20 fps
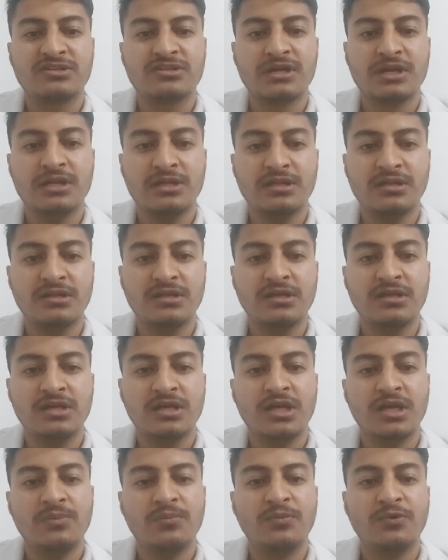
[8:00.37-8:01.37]
strength,
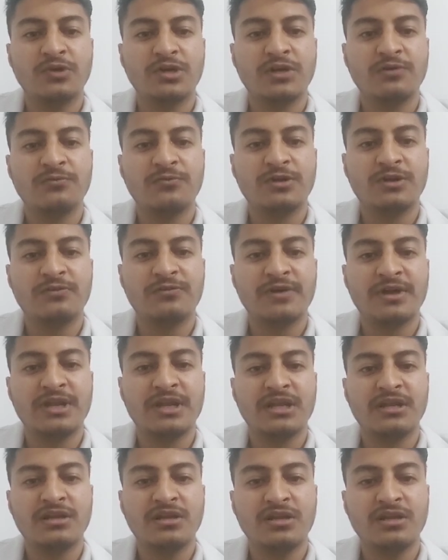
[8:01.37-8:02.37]
important for
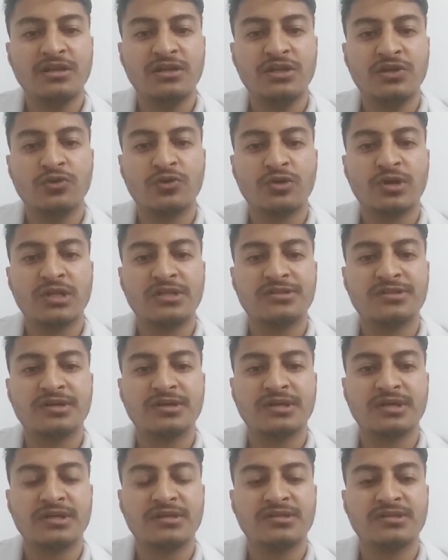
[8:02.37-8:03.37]
refining neuronal
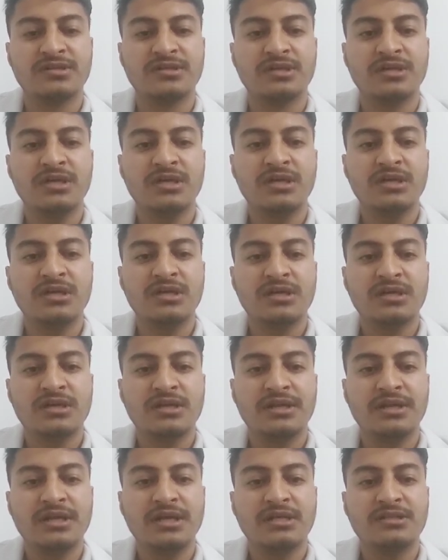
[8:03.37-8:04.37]
circuits.
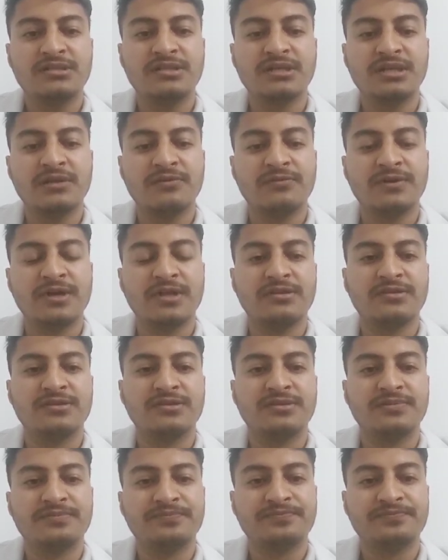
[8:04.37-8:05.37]
Clinical
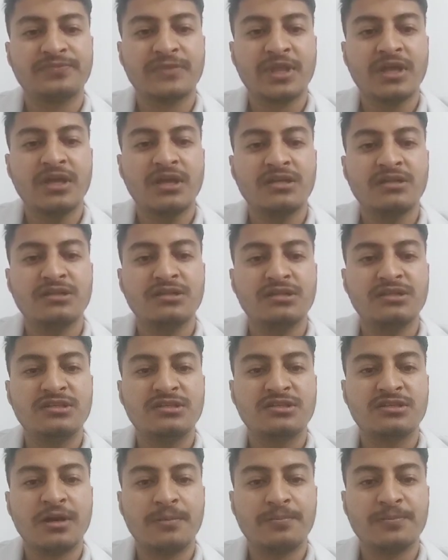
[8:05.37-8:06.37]
significance.
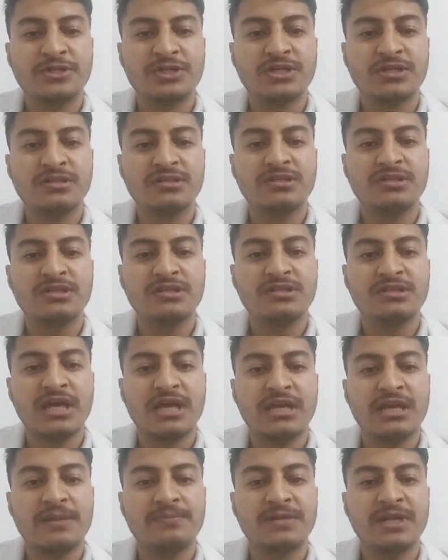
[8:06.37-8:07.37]
Disruptions in
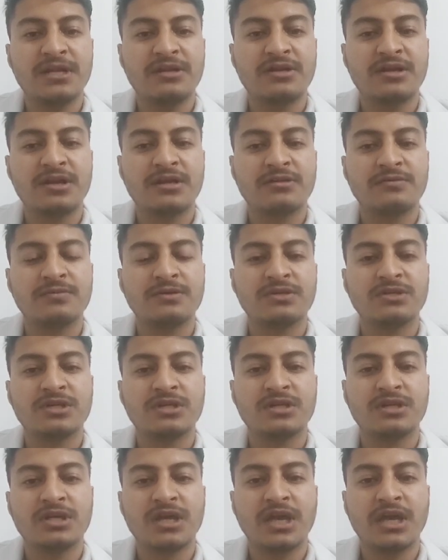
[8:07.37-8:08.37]
synaptic
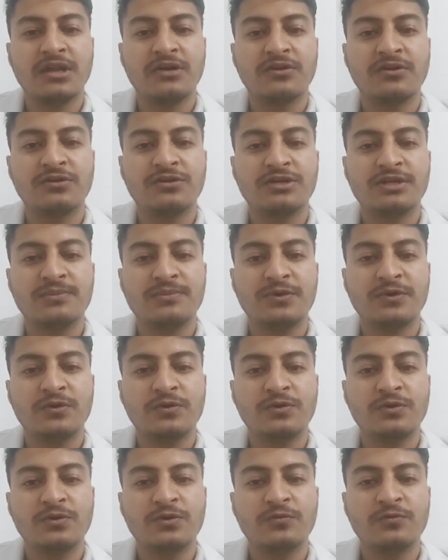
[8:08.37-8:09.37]
transmission can
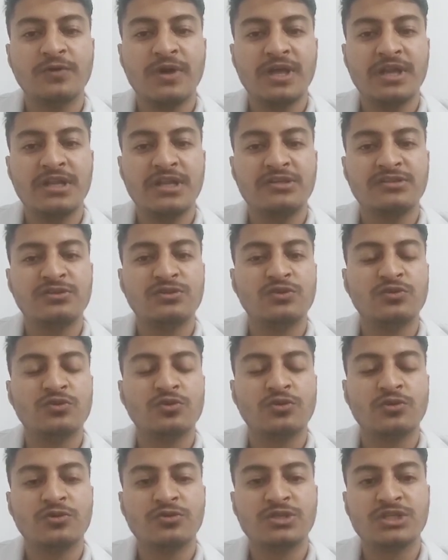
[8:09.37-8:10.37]
contribute to various
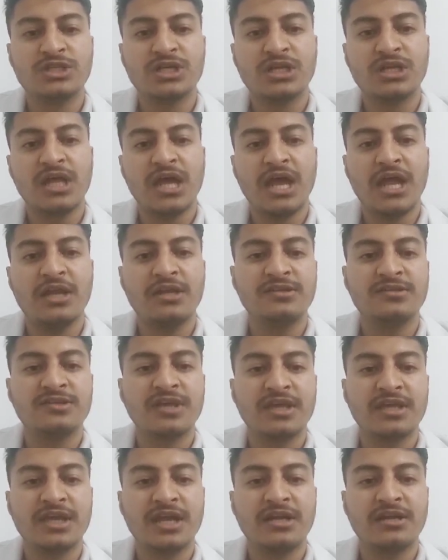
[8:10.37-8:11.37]
neurological and
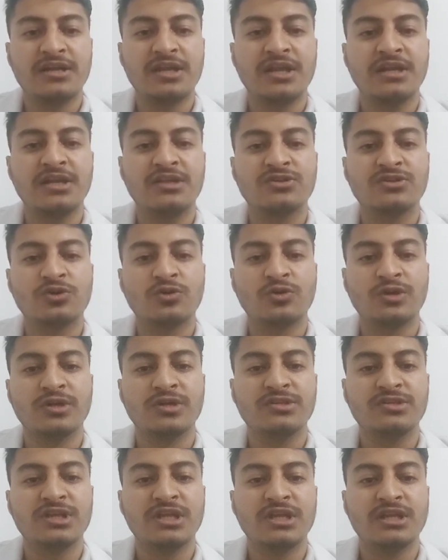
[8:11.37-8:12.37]
psychiatric
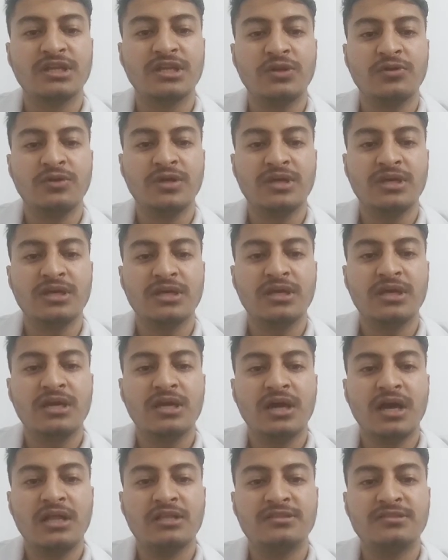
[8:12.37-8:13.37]
disorders, including
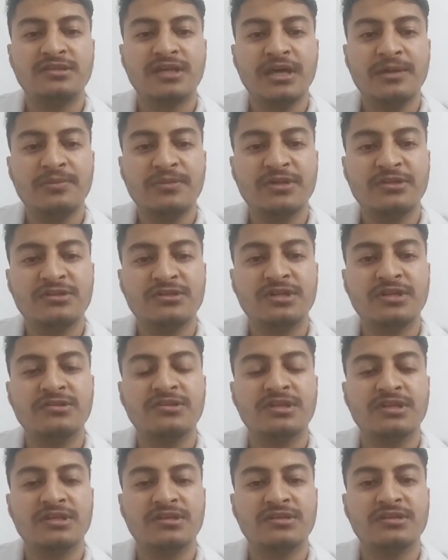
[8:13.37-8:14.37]
Alzheimer's
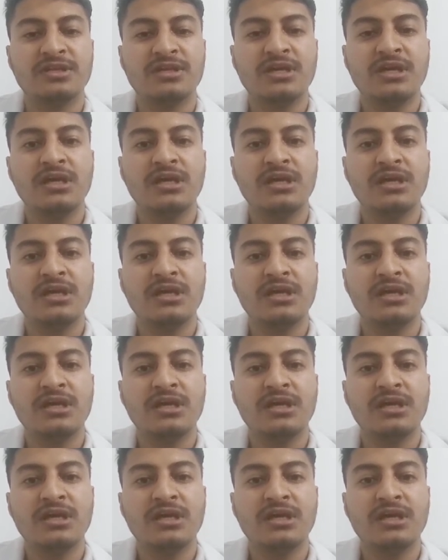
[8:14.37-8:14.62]
disease,